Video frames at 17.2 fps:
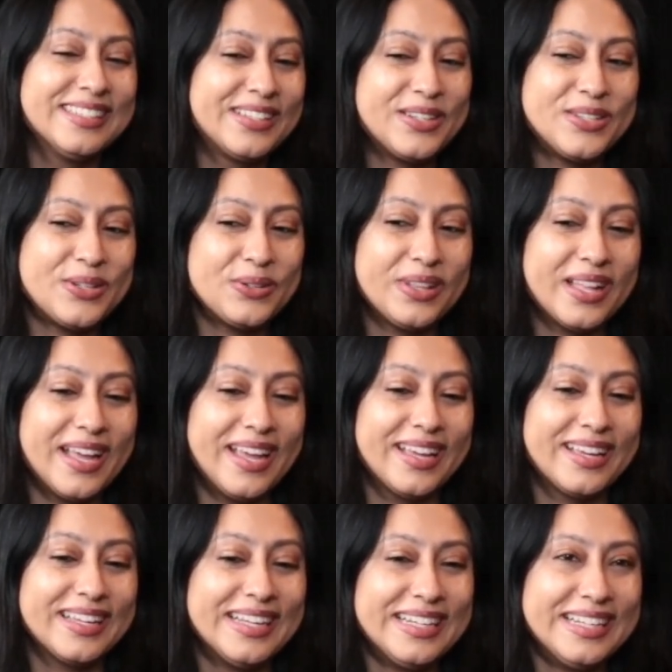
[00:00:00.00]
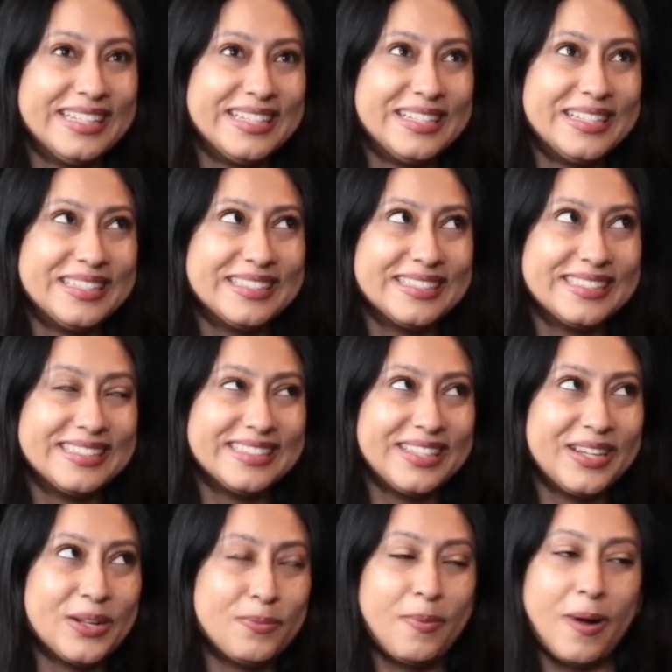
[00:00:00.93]
Could you, like, you
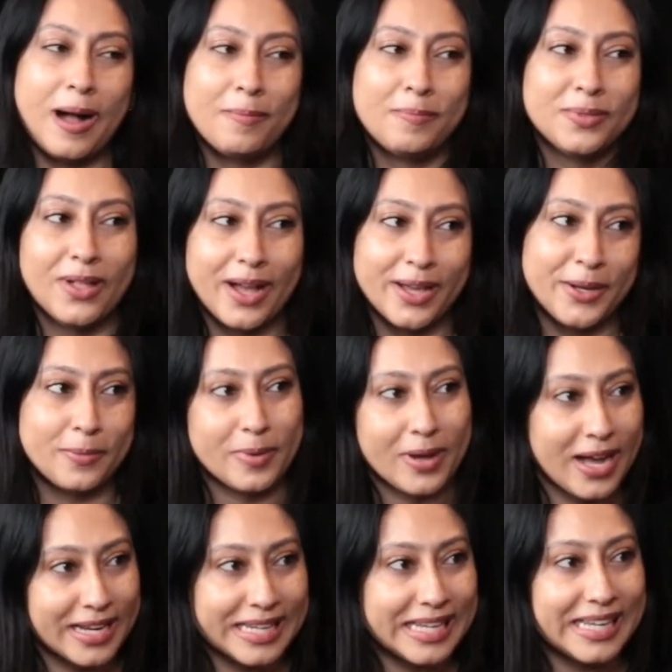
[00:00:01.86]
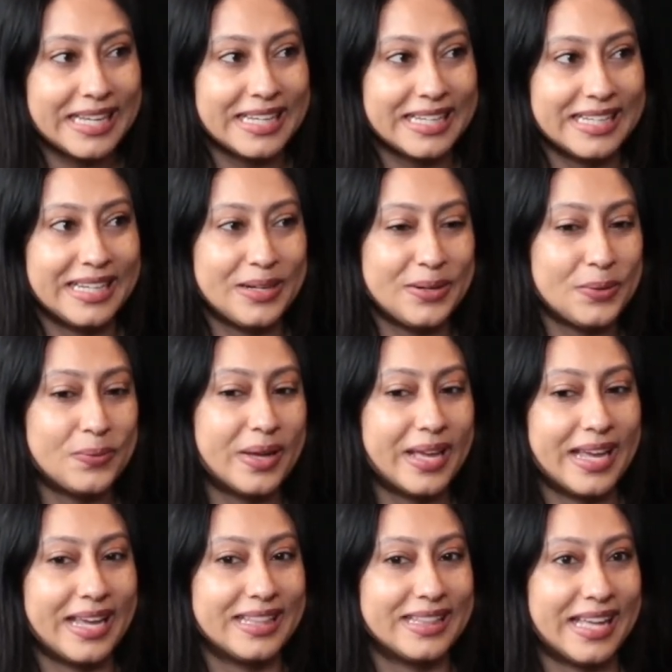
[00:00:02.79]
know, pop lock your body in a
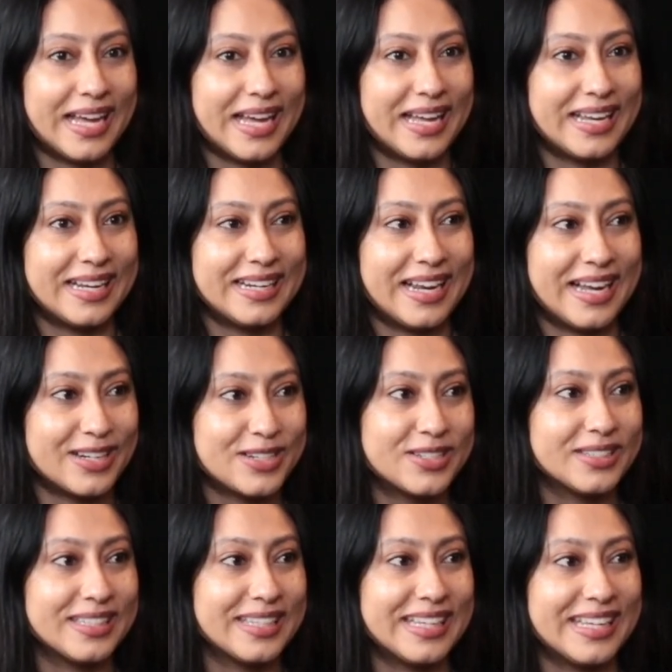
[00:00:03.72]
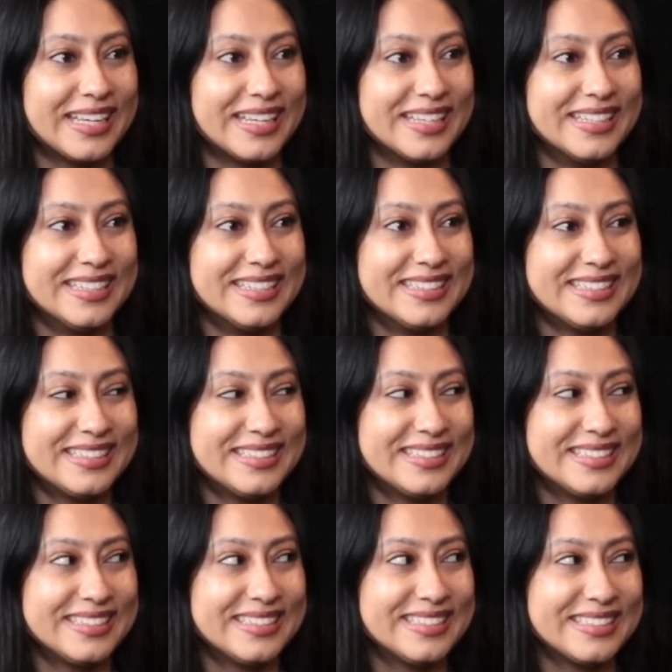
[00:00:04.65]
way that actually
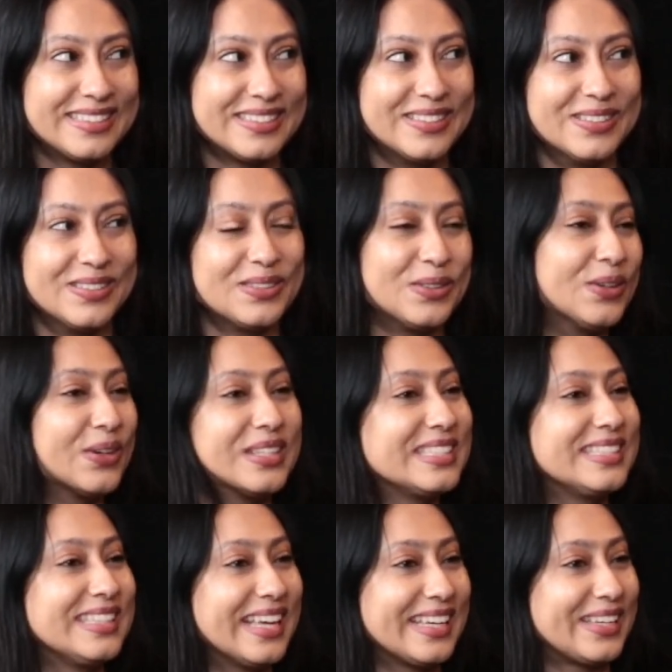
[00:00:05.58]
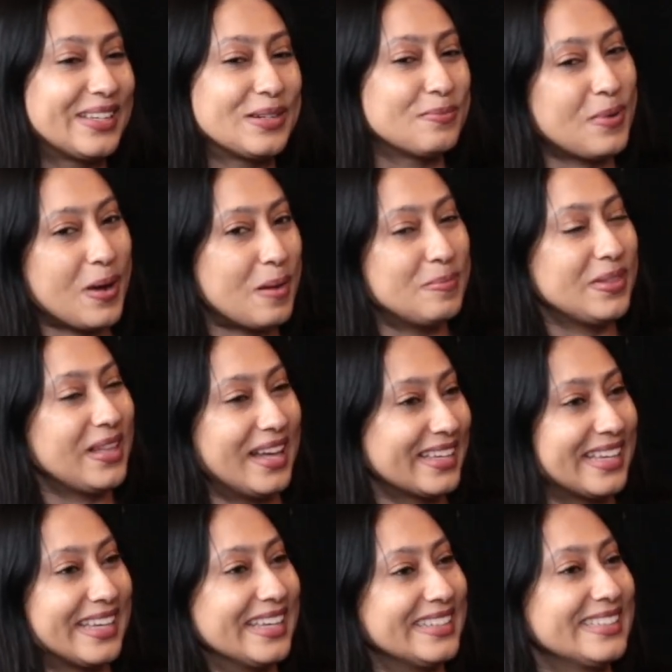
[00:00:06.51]
looks like you're pop
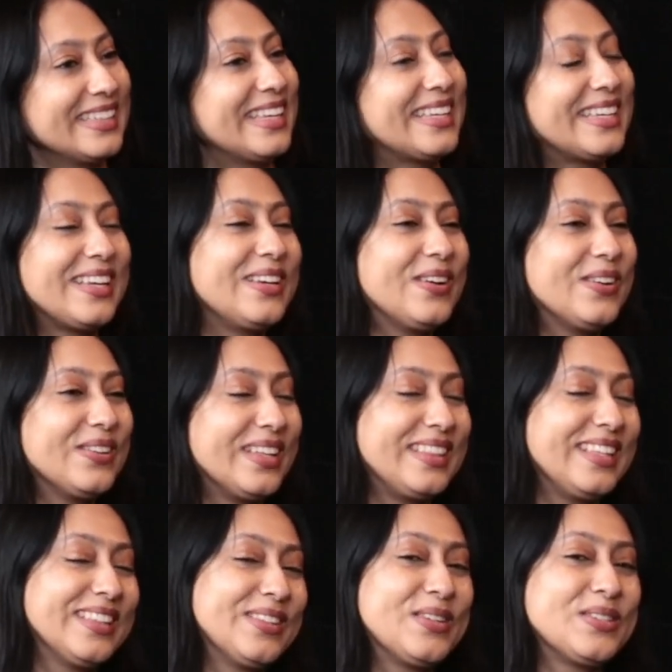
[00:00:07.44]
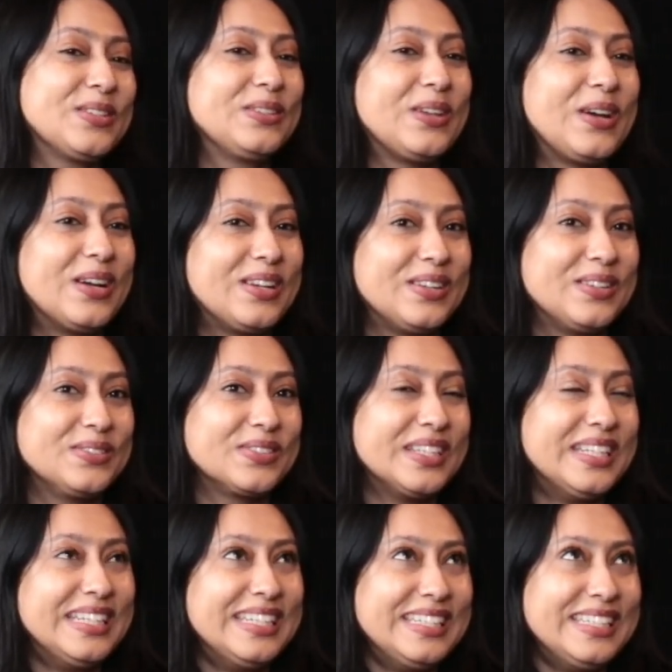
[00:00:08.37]
locking? Like, you know, I think there's a lot of
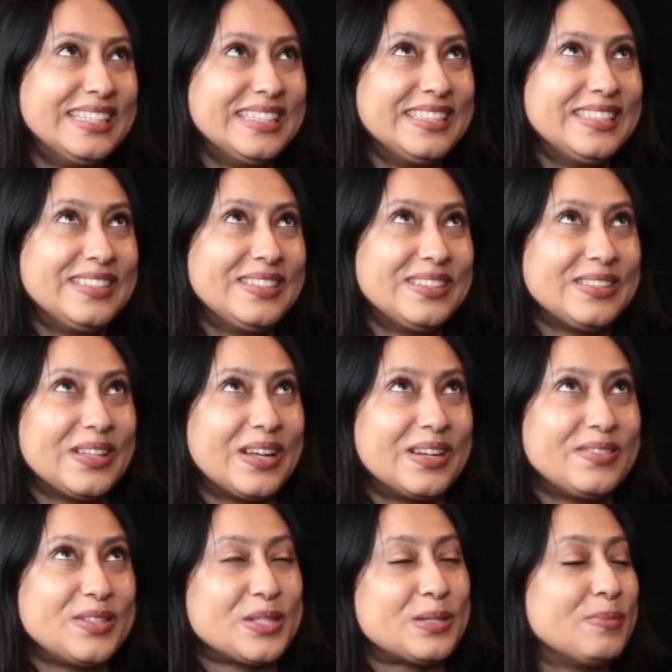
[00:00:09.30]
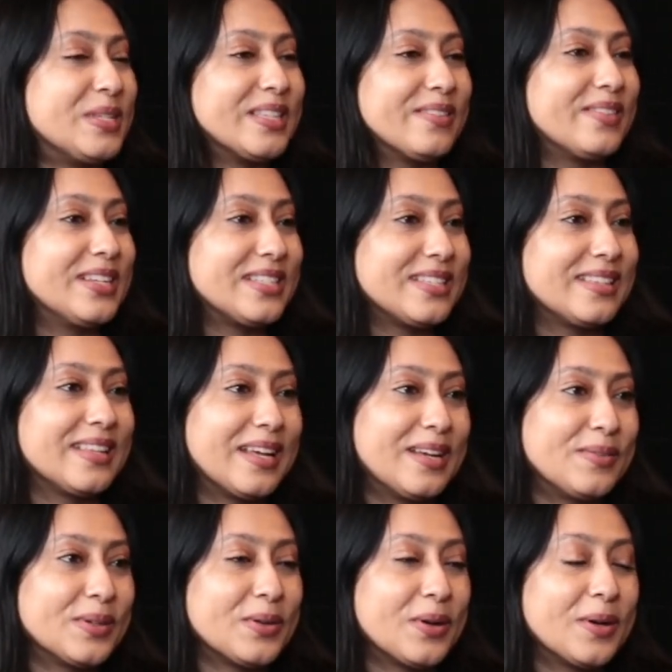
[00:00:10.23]
dismissiveness in that
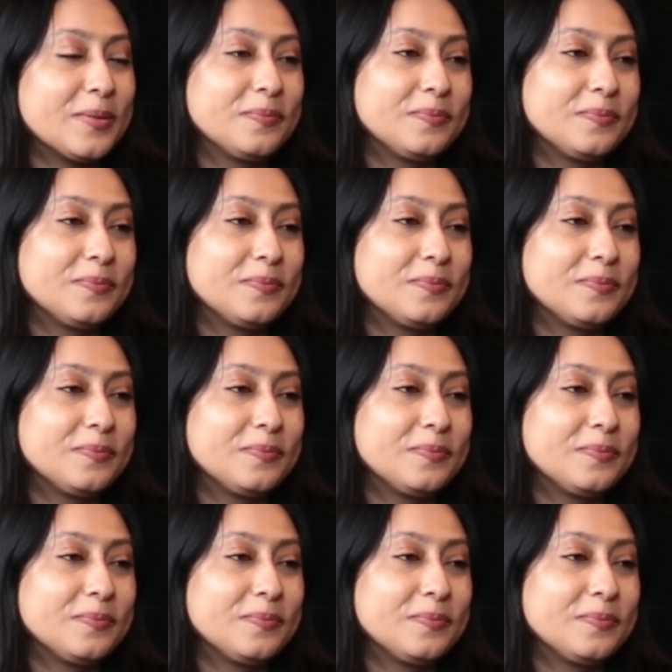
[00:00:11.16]
regard.